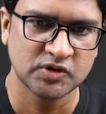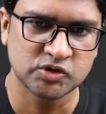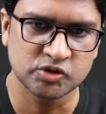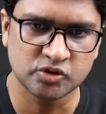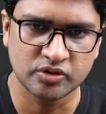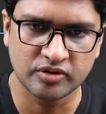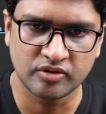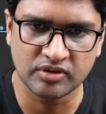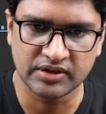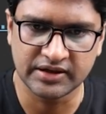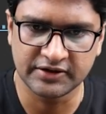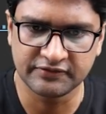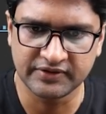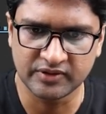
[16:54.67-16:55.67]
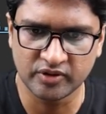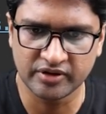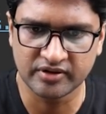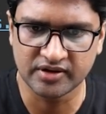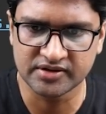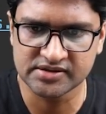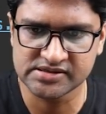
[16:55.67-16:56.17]
So if I go
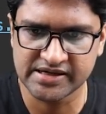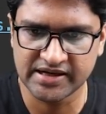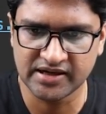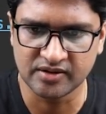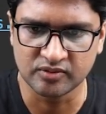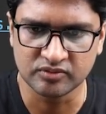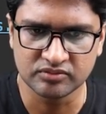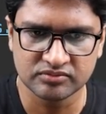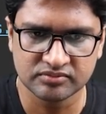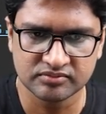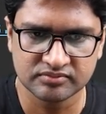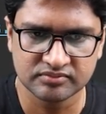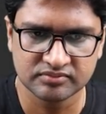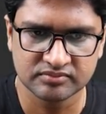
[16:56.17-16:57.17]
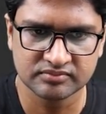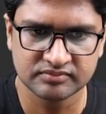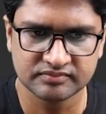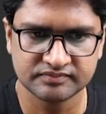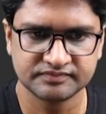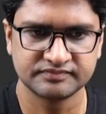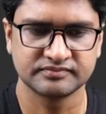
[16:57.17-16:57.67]
and run this now,
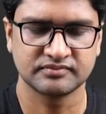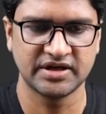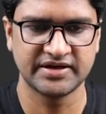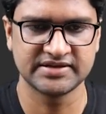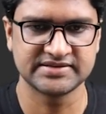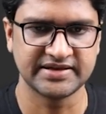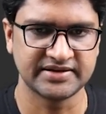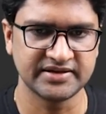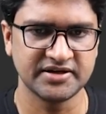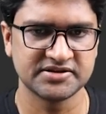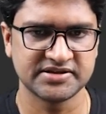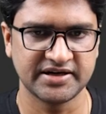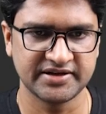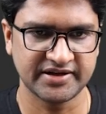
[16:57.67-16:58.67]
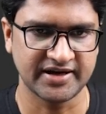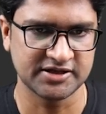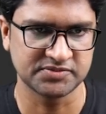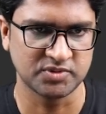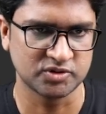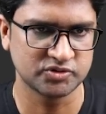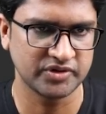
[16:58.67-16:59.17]
it is saying that inside the
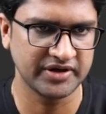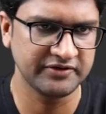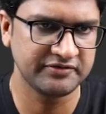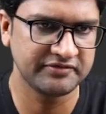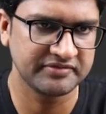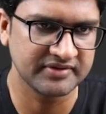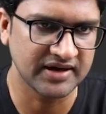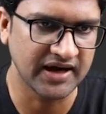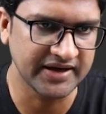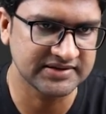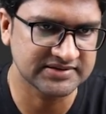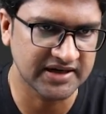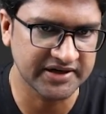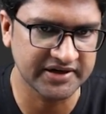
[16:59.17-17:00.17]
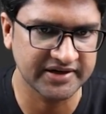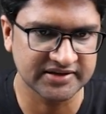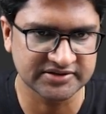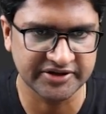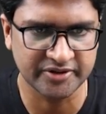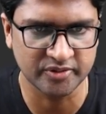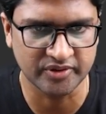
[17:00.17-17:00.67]
catch block. So if I started
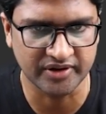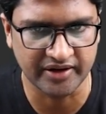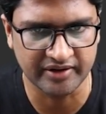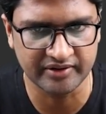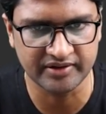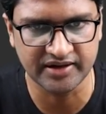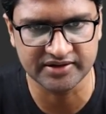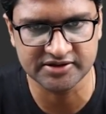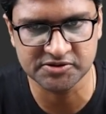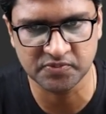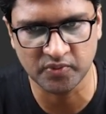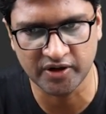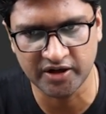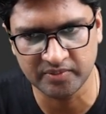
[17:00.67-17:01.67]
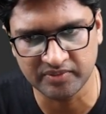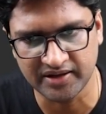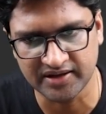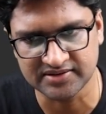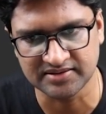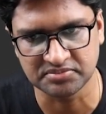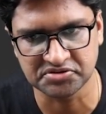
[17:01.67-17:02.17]
executing here, at this point my
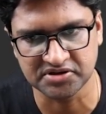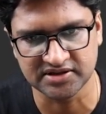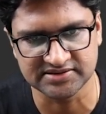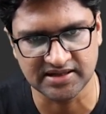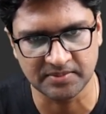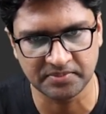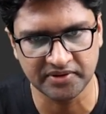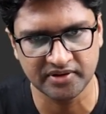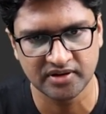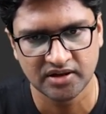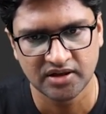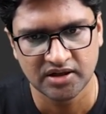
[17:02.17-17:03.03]
exception will happen.